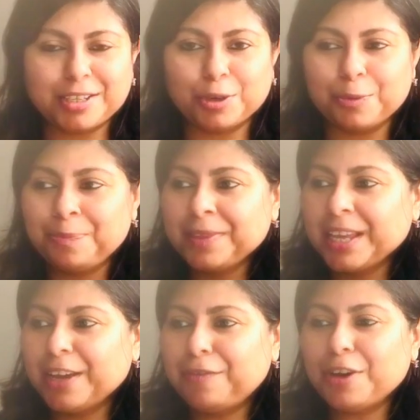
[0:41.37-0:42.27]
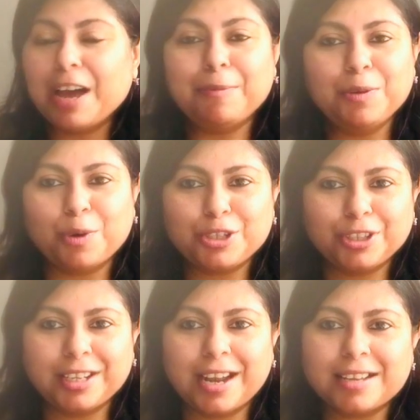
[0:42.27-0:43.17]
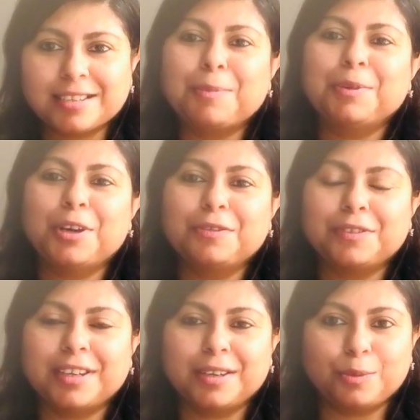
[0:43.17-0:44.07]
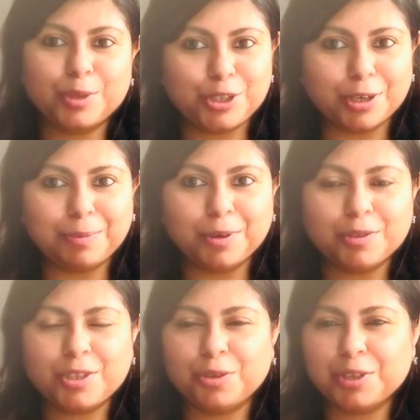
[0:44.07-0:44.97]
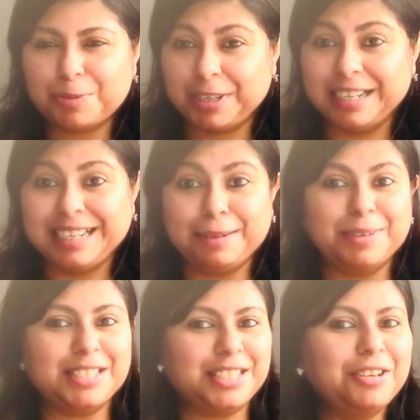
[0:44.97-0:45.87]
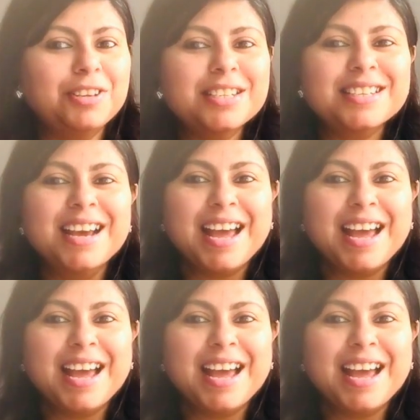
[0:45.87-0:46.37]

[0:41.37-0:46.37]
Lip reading: So if you have been watching the last couple of video uploads, you know it's been a little bit serious.